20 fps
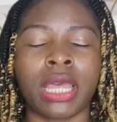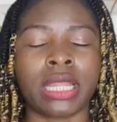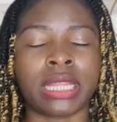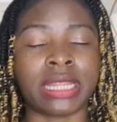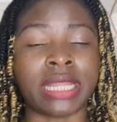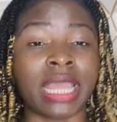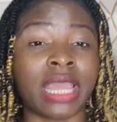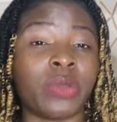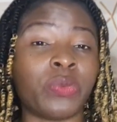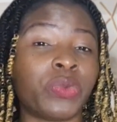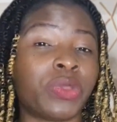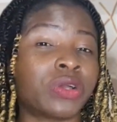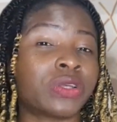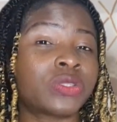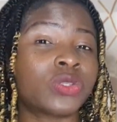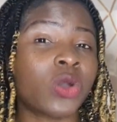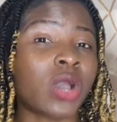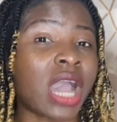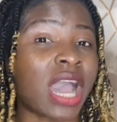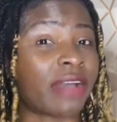Then we
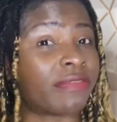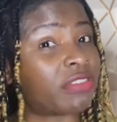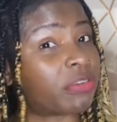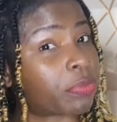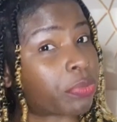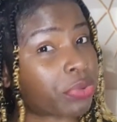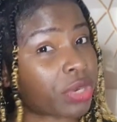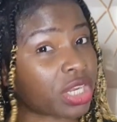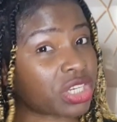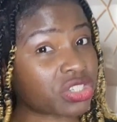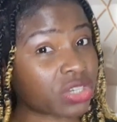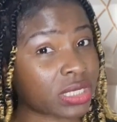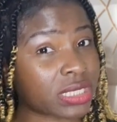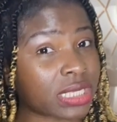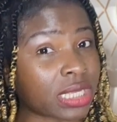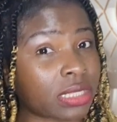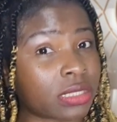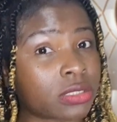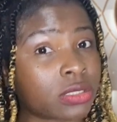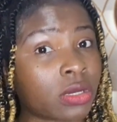also have the pressure
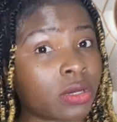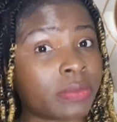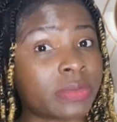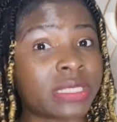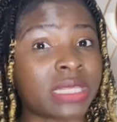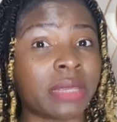symptoms.